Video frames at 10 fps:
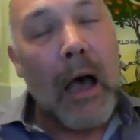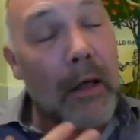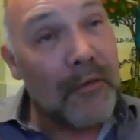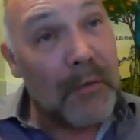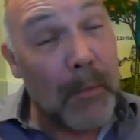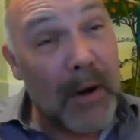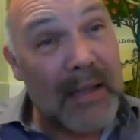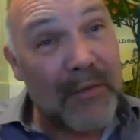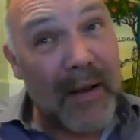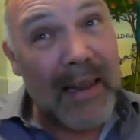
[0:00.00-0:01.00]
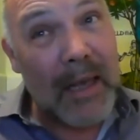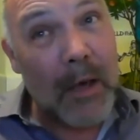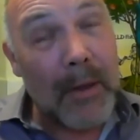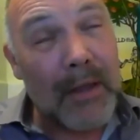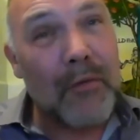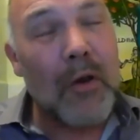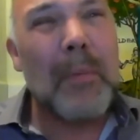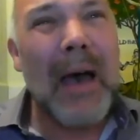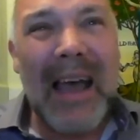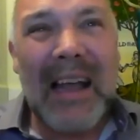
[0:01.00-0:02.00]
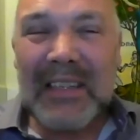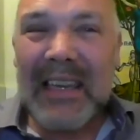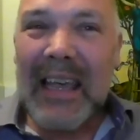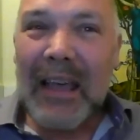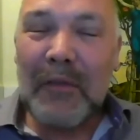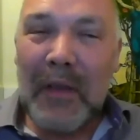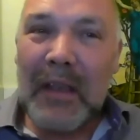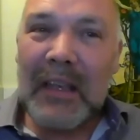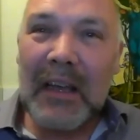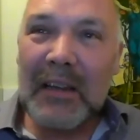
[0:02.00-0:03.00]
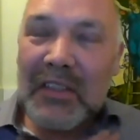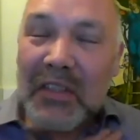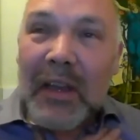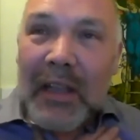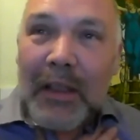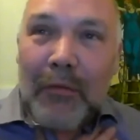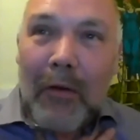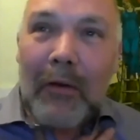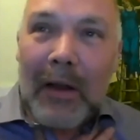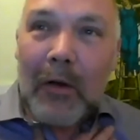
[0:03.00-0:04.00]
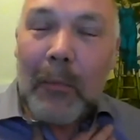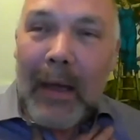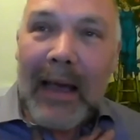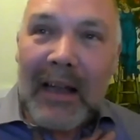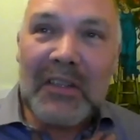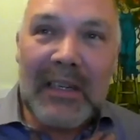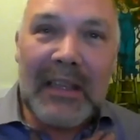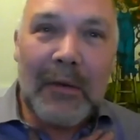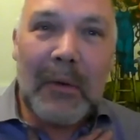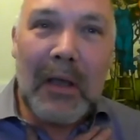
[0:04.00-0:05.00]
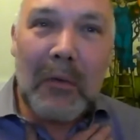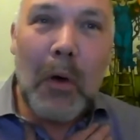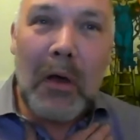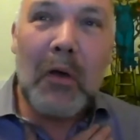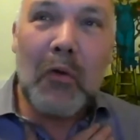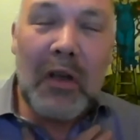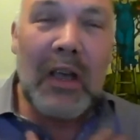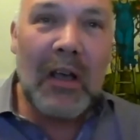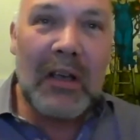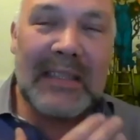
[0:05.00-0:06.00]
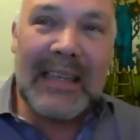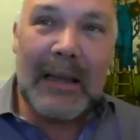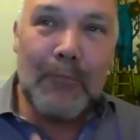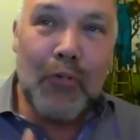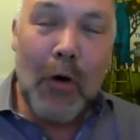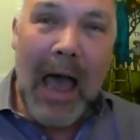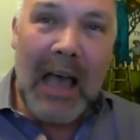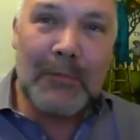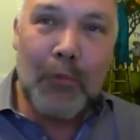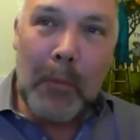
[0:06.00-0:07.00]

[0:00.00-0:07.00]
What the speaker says: the money's finally coming through, but actually it kind of stuck in the throat a little bit, actually, that we weren't seen as proper